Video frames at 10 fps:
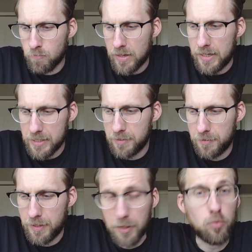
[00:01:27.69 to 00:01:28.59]
Here's the
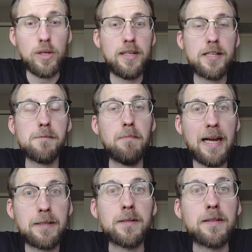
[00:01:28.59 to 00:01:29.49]
thing: it really doesn't
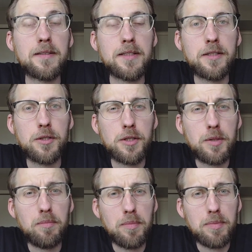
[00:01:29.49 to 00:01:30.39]
matter. It's just
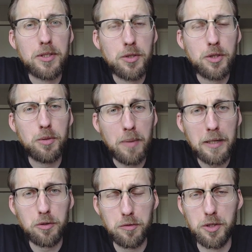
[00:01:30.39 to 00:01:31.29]
it's just a
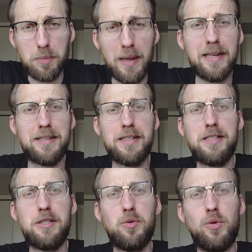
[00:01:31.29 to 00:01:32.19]
matter of semantics.
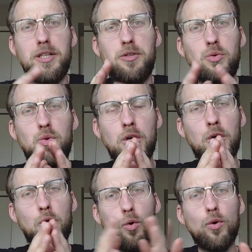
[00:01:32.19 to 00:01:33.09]
It's a way to
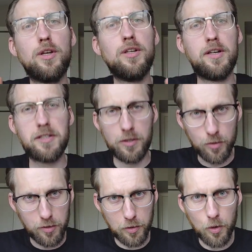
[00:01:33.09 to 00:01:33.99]
organize your
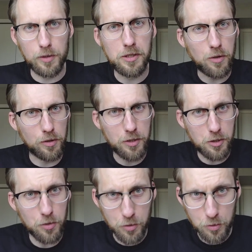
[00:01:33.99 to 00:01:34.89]
thoughts on a
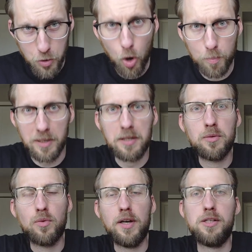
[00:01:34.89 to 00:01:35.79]
certain topic, right?